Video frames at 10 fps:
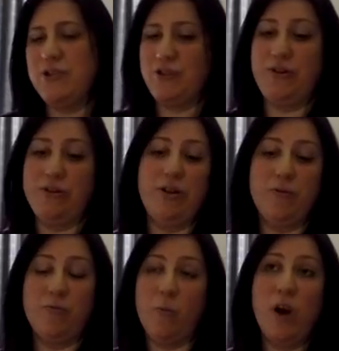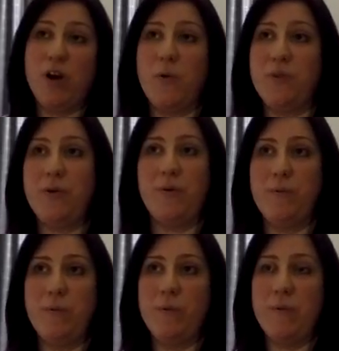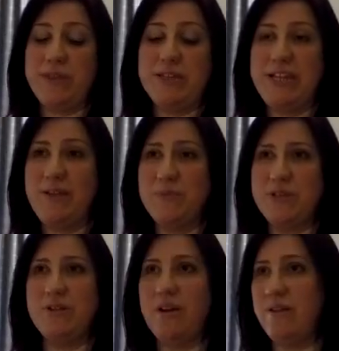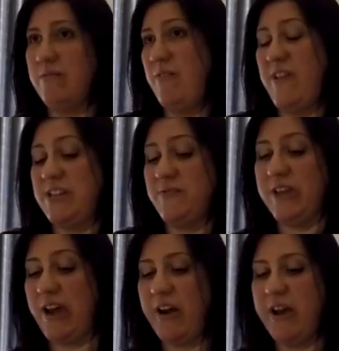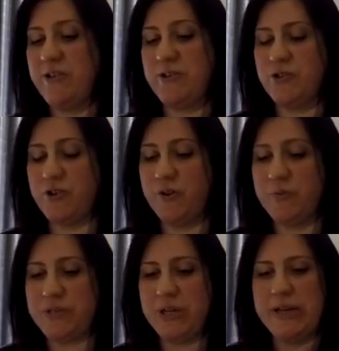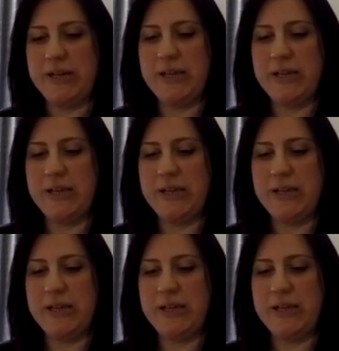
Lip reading: do, work with the teams and effectively carry out our jobs.